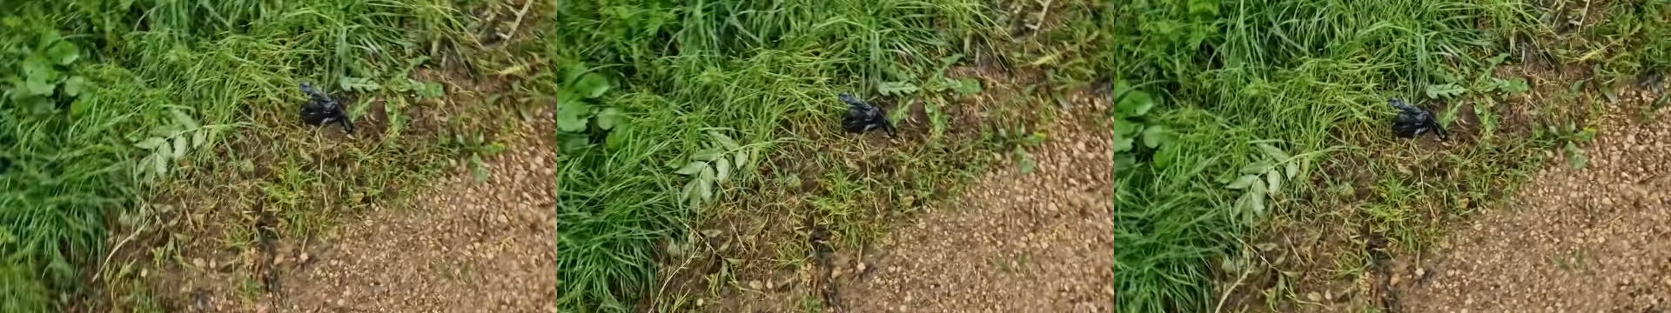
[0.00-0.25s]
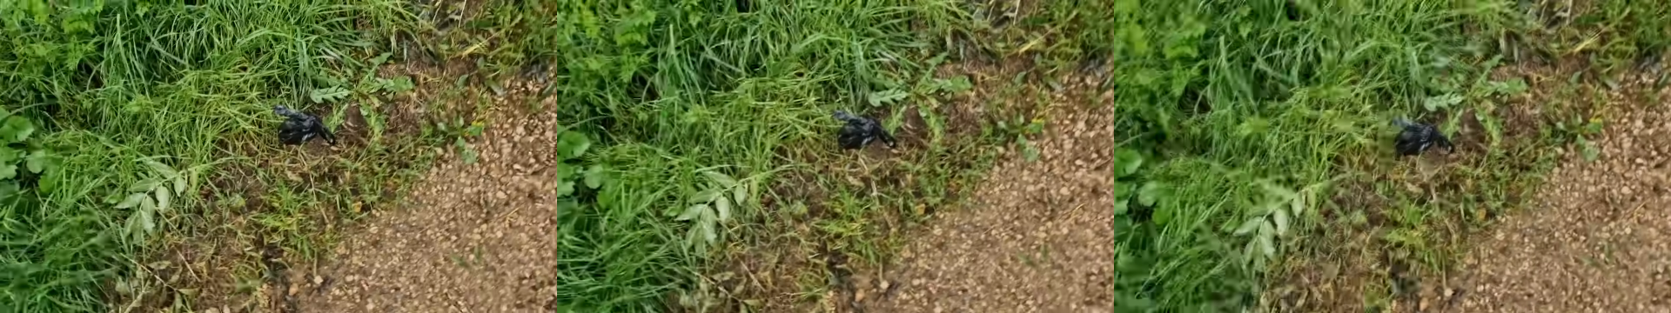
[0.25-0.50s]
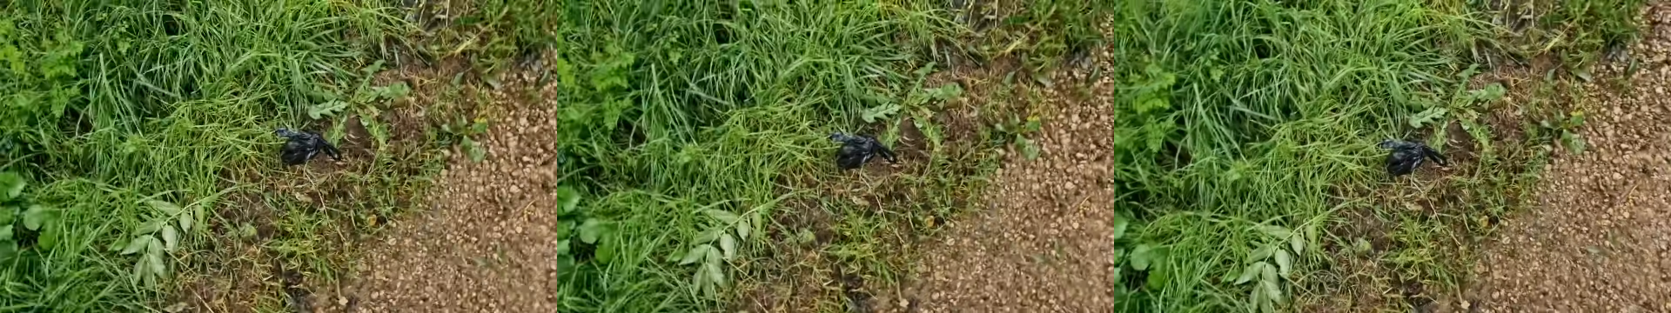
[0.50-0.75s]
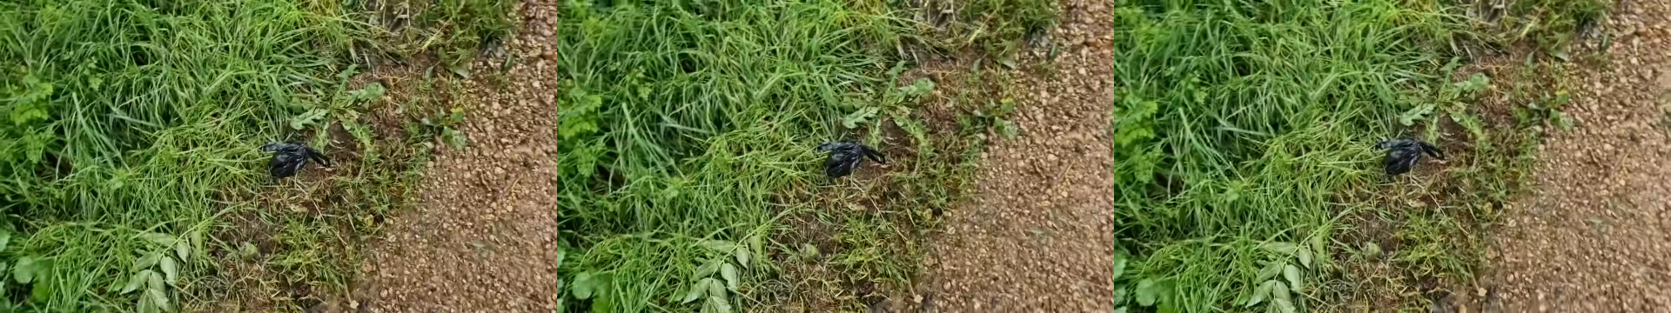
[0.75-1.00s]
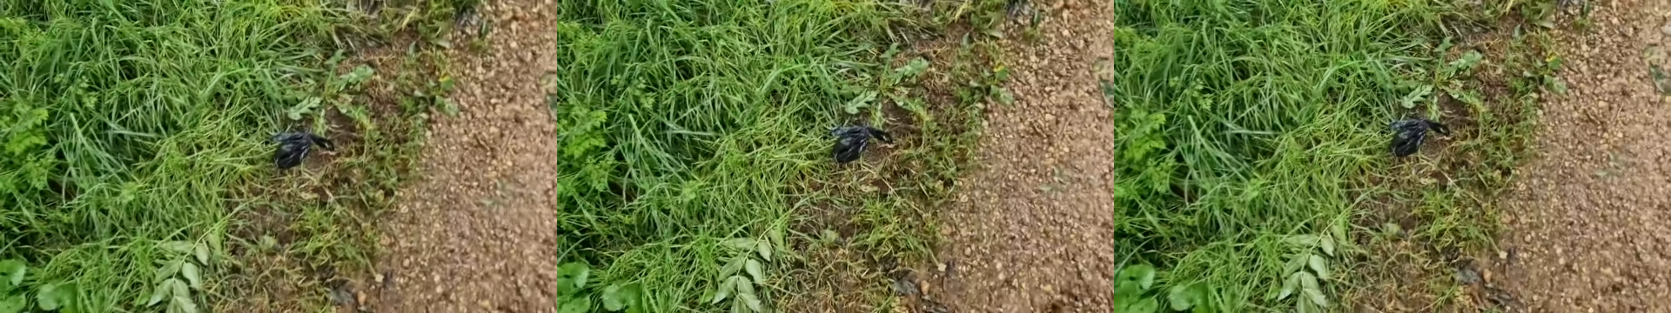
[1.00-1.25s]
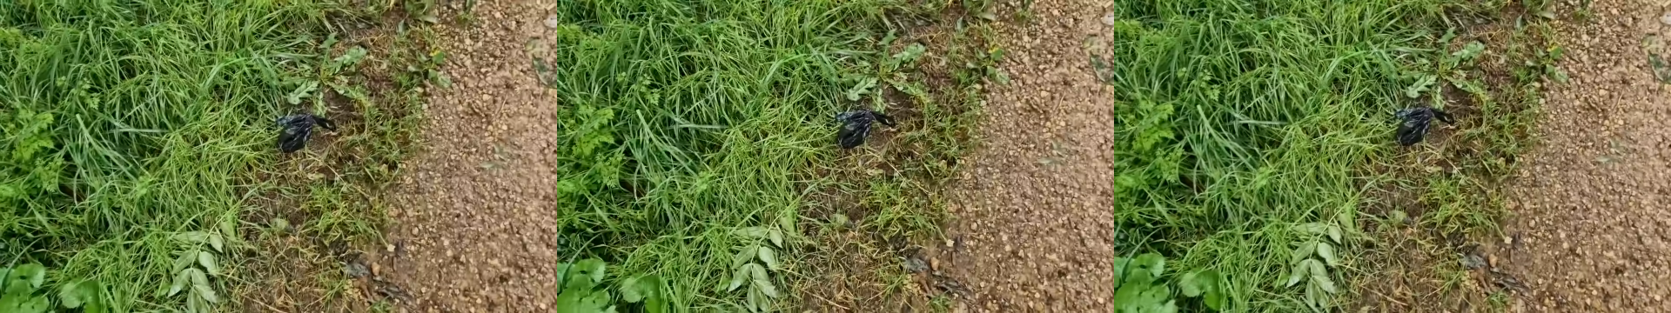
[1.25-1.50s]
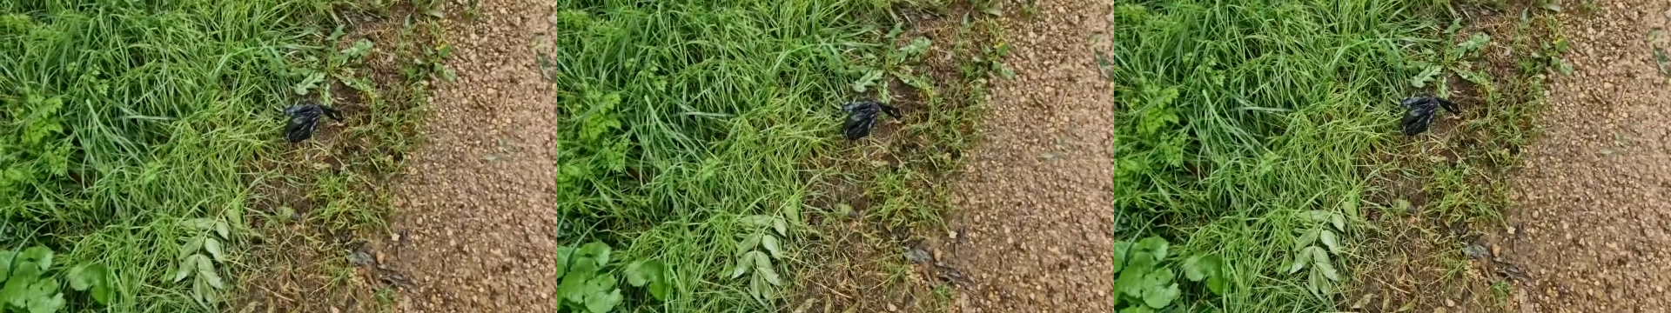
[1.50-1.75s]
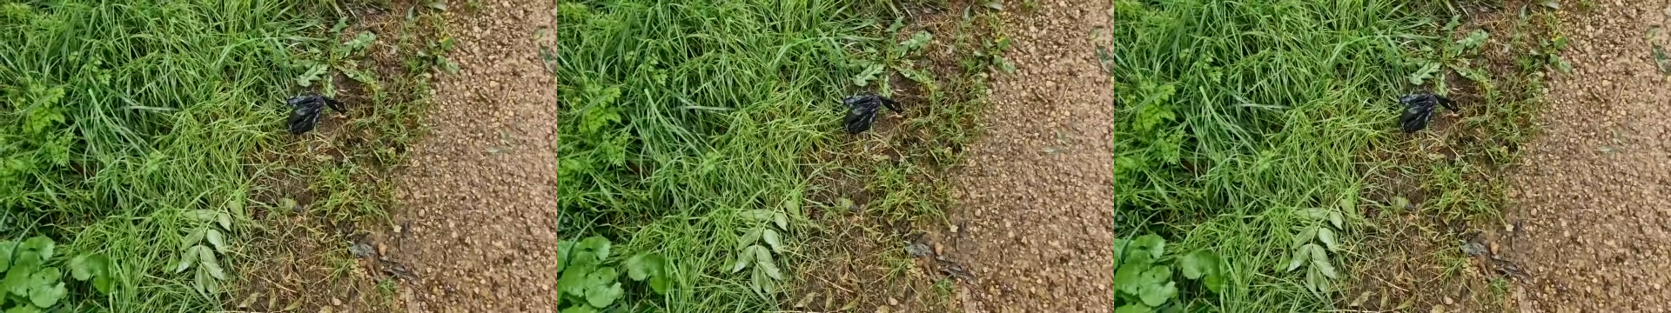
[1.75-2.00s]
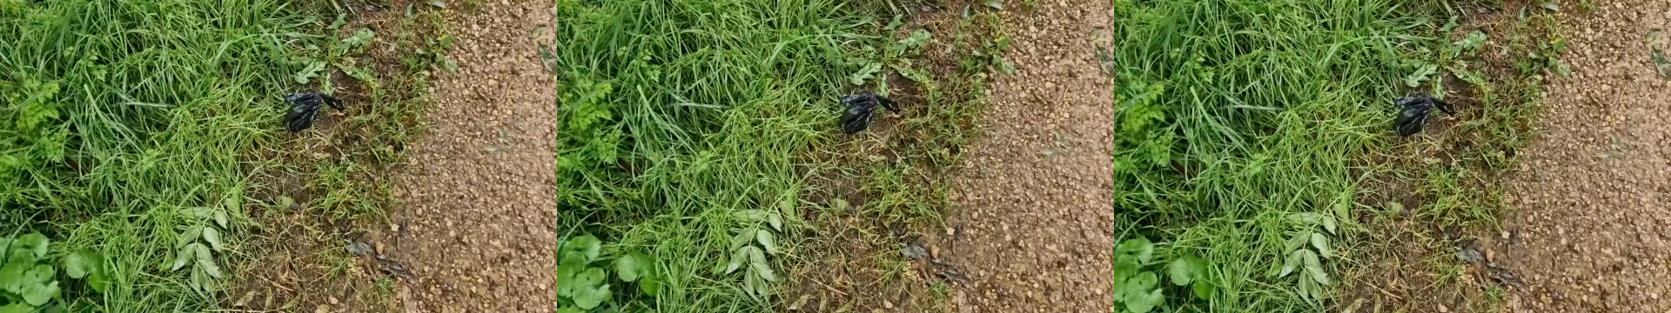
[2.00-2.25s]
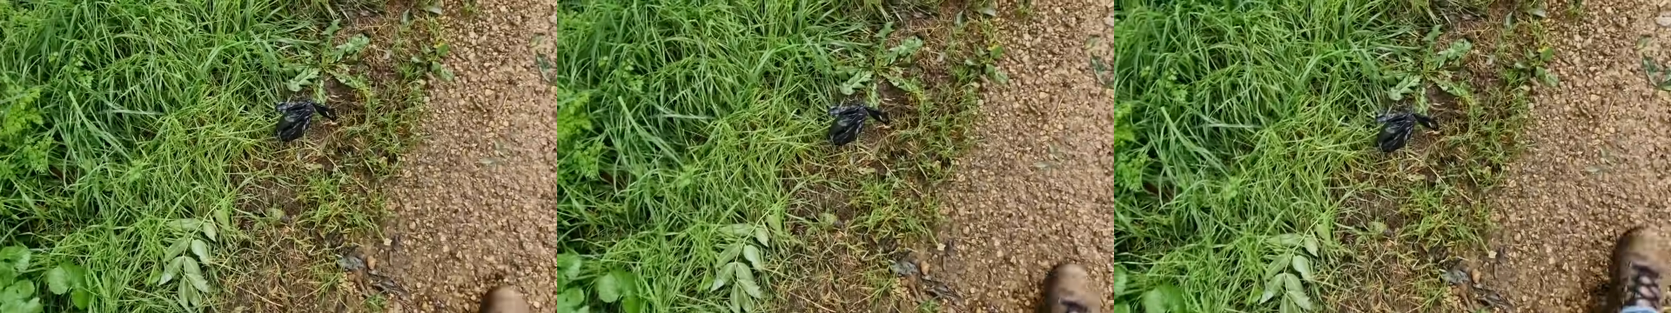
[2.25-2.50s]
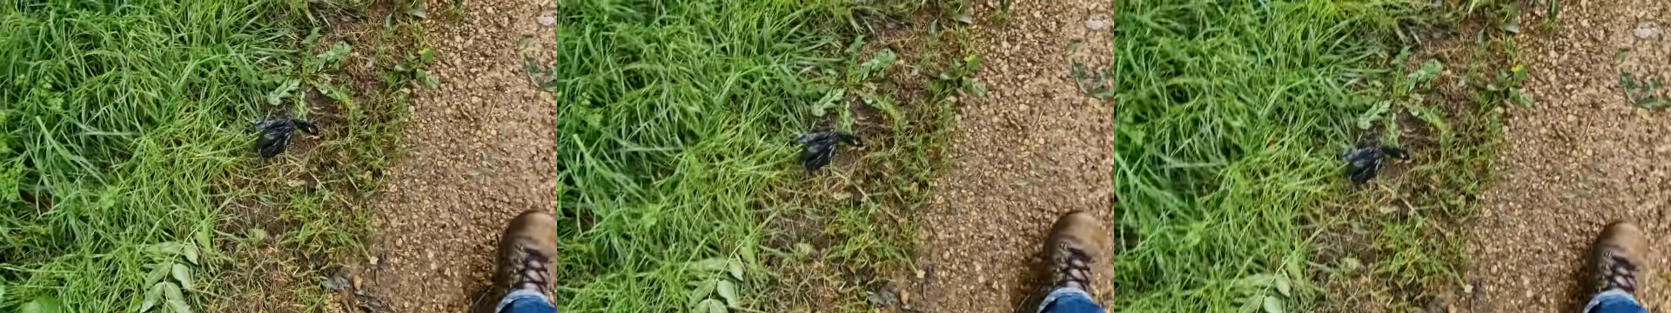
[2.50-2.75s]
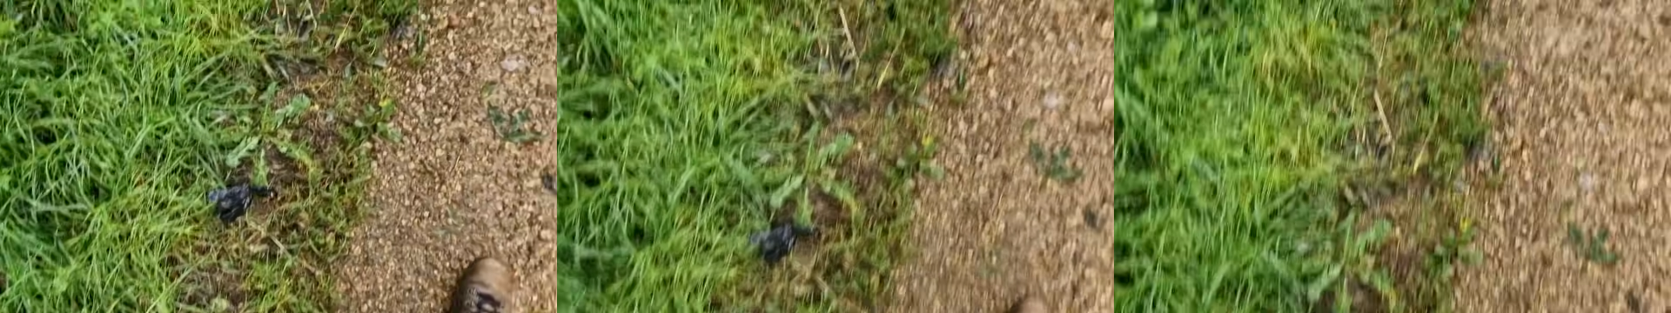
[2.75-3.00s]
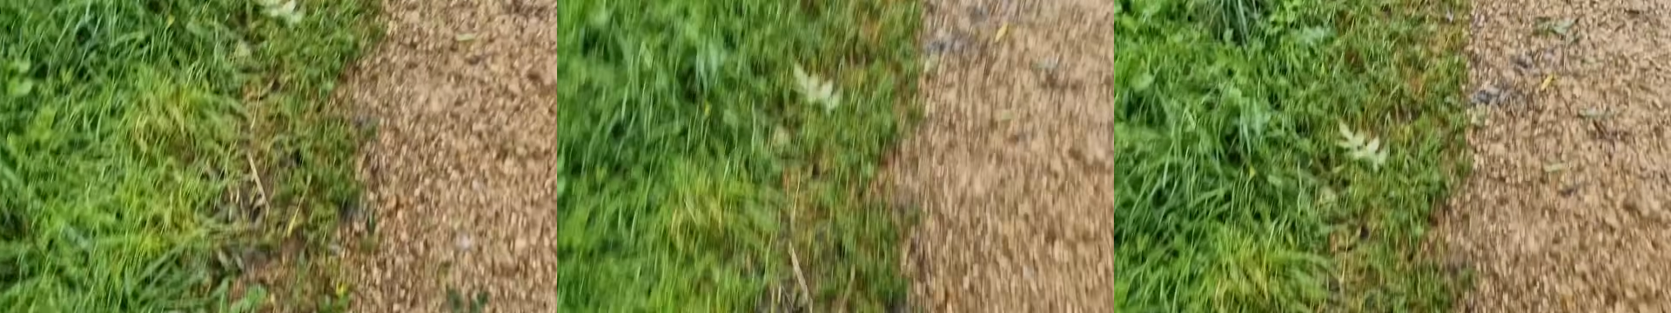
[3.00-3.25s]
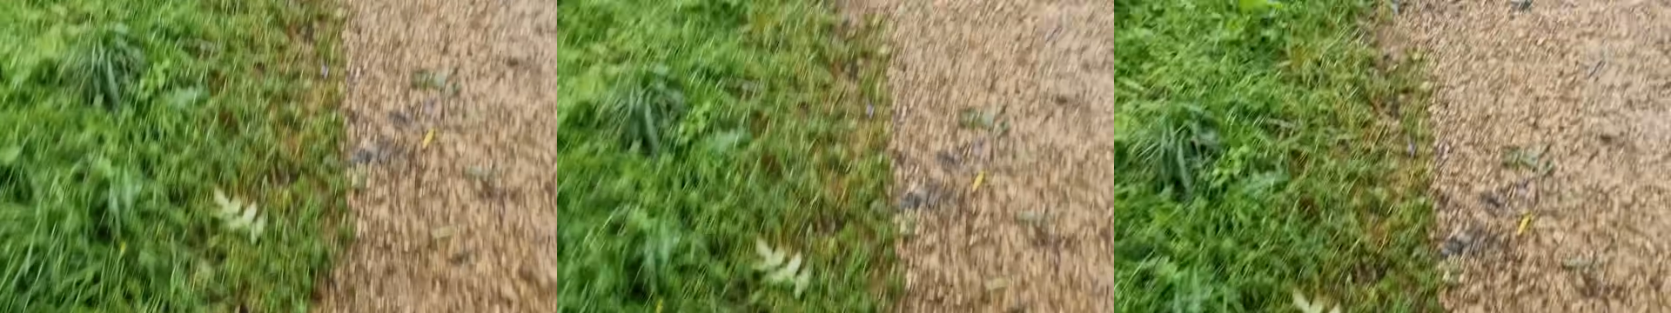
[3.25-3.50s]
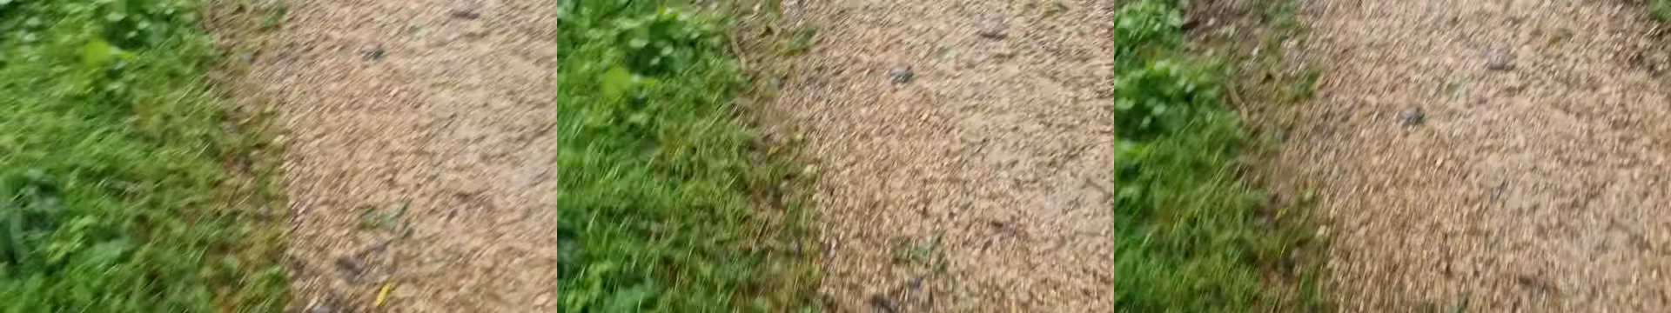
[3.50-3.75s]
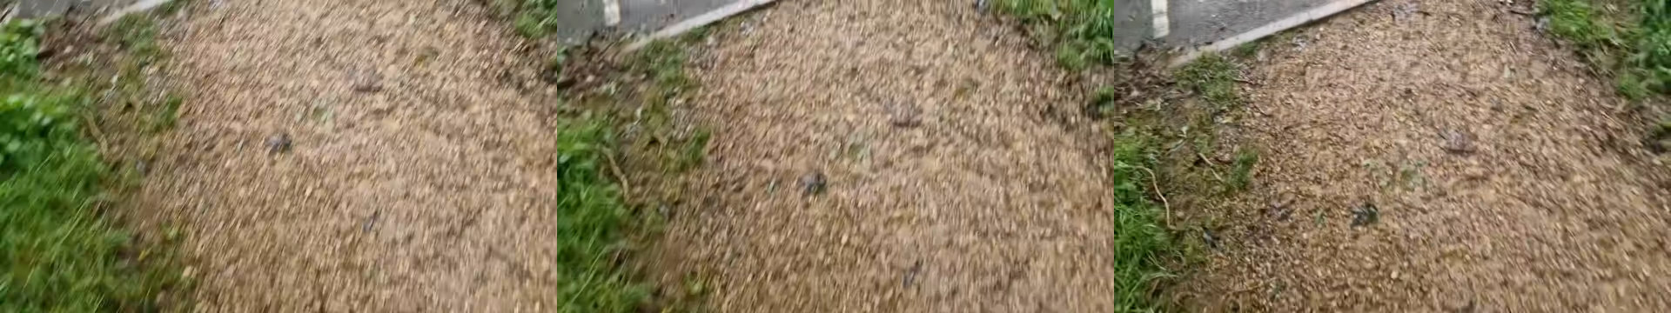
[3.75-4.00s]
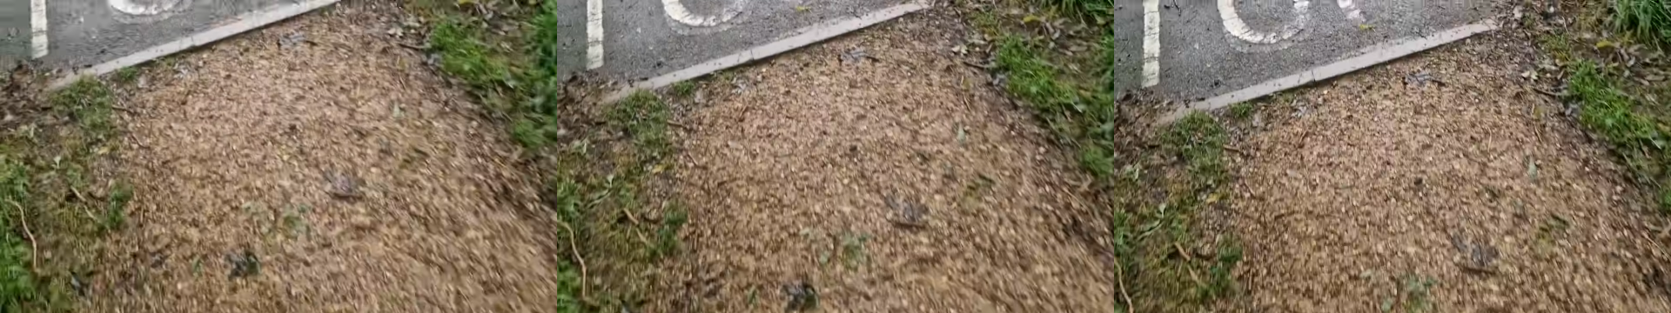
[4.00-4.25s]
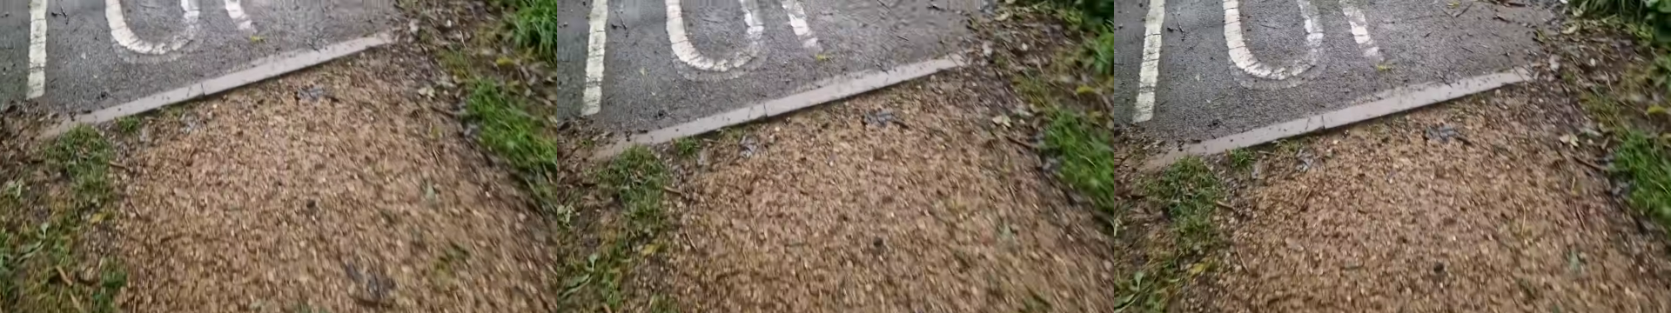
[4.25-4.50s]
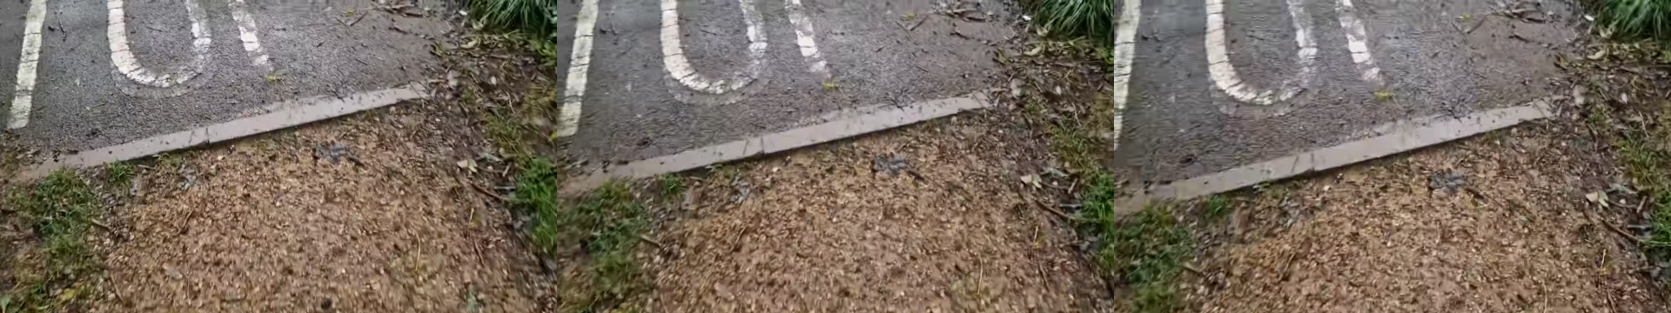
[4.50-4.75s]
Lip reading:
(no speaker visible)